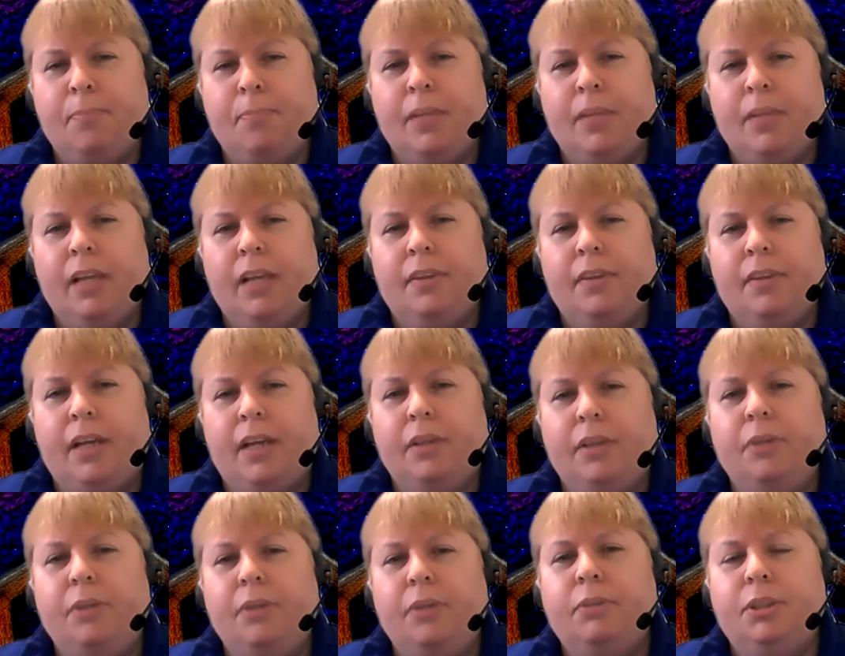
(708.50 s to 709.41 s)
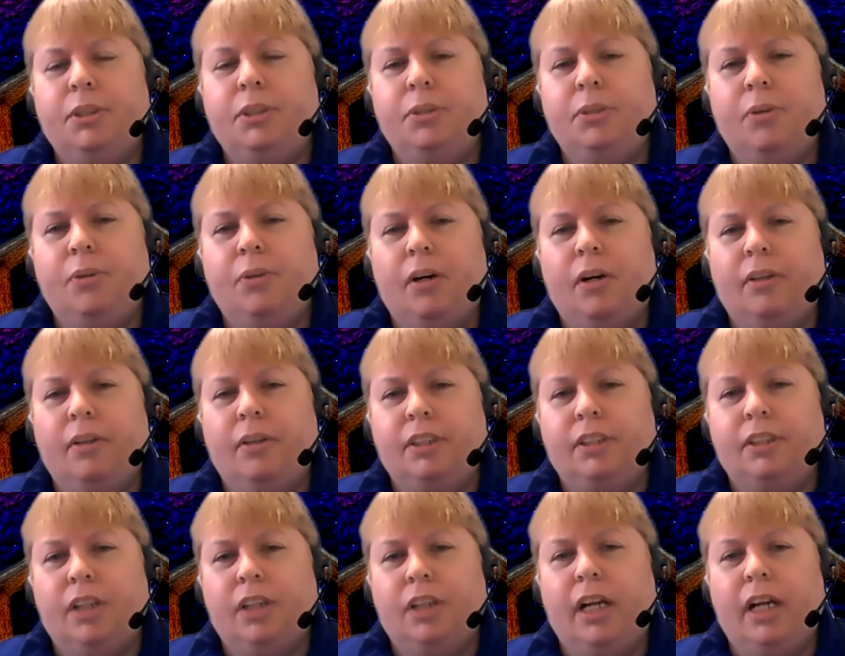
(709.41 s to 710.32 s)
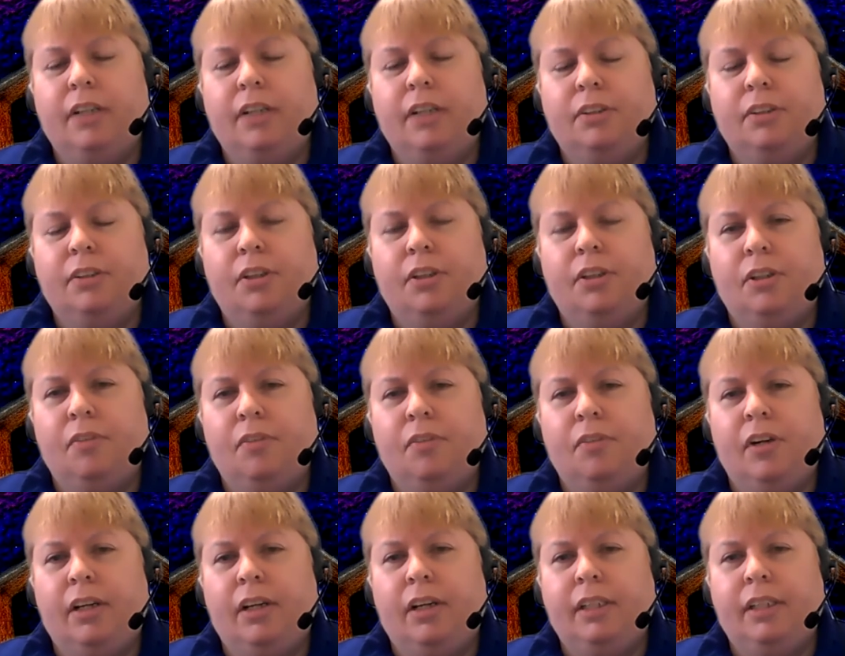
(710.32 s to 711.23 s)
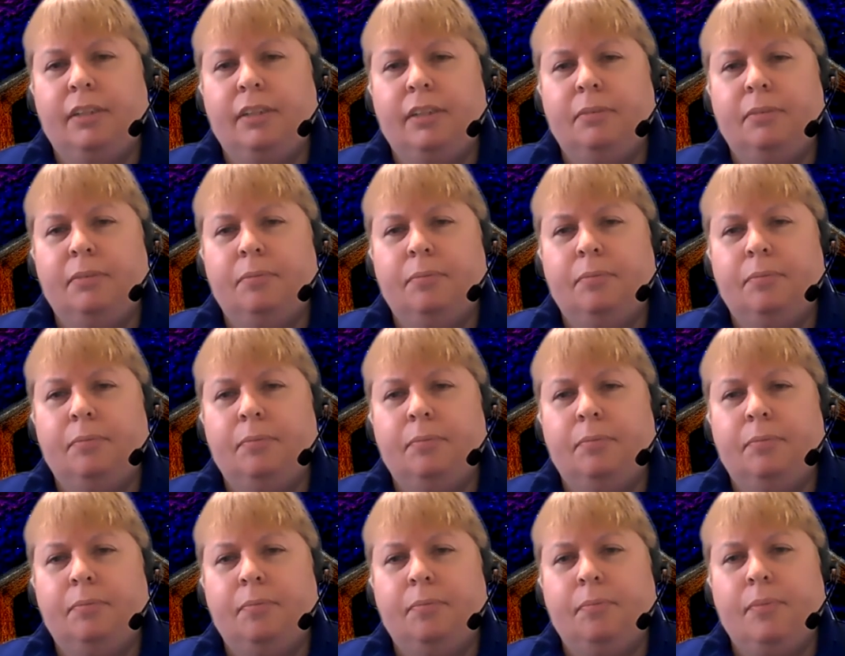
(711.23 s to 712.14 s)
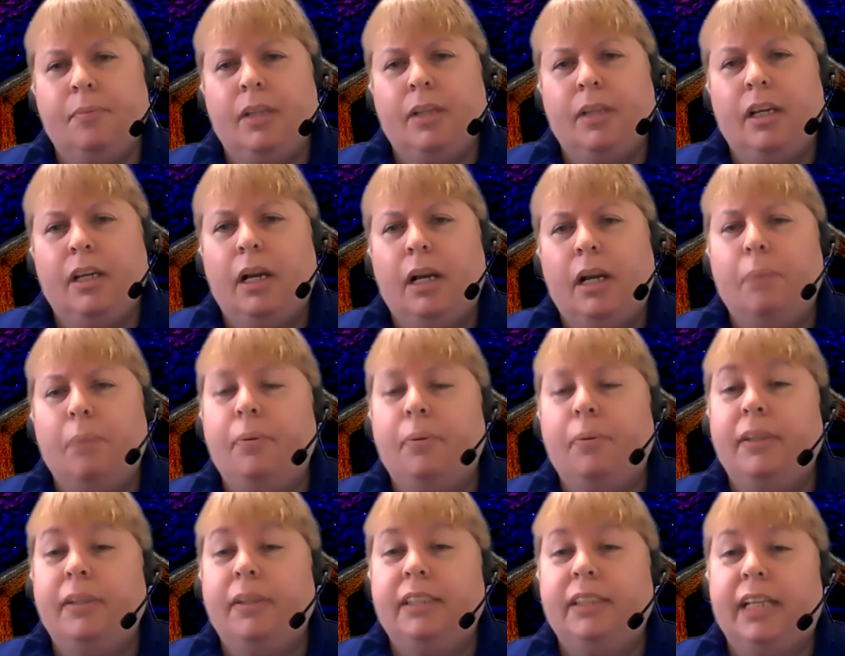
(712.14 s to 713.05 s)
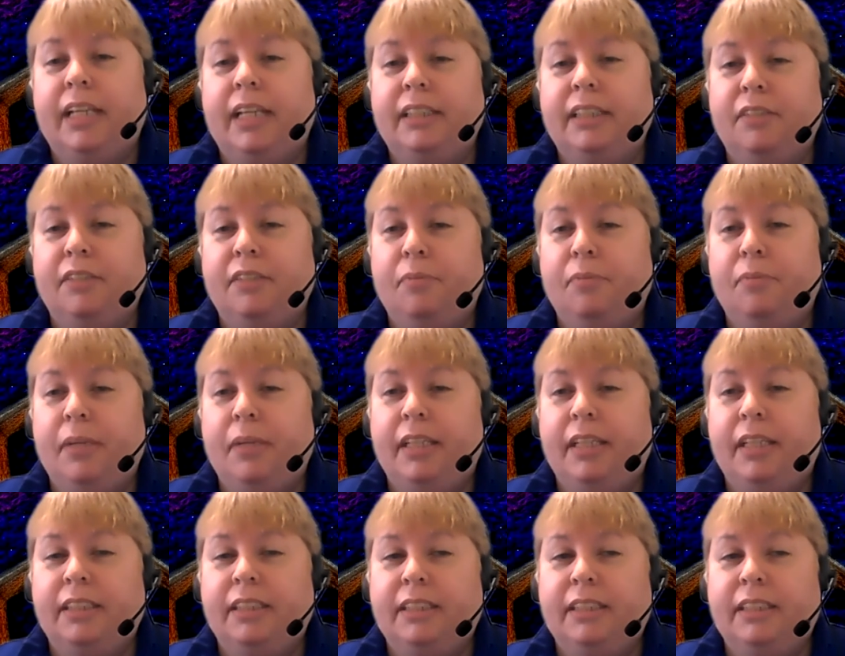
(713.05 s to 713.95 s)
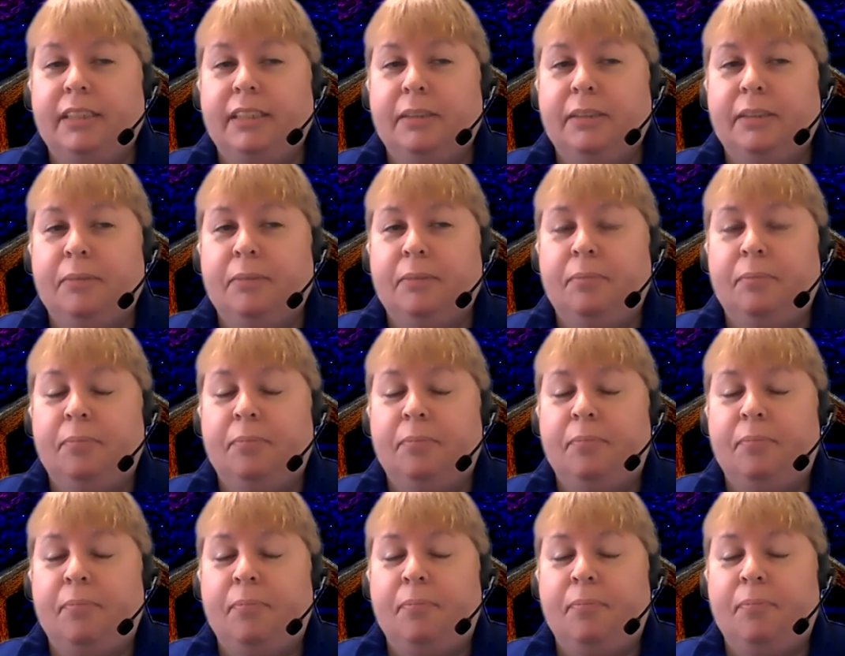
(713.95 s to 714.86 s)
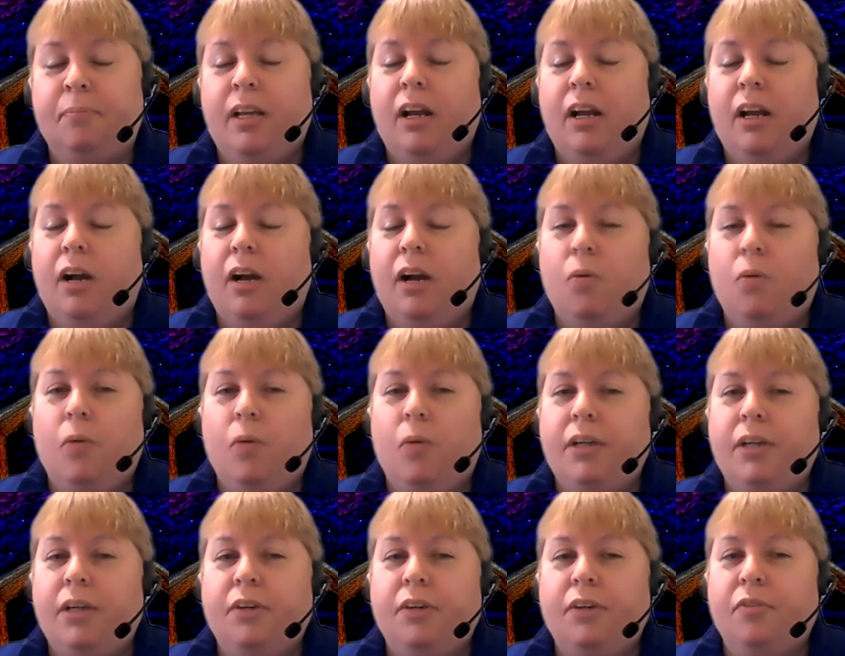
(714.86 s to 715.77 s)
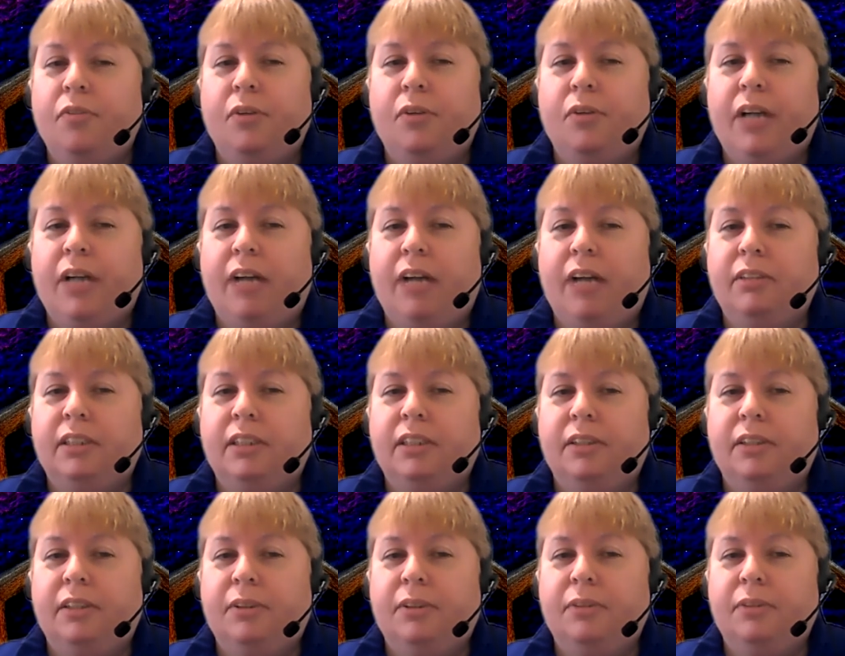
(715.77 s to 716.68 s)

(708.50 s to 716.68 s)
that you too are a child of the divine, a princess of peace, a wonderful counselor,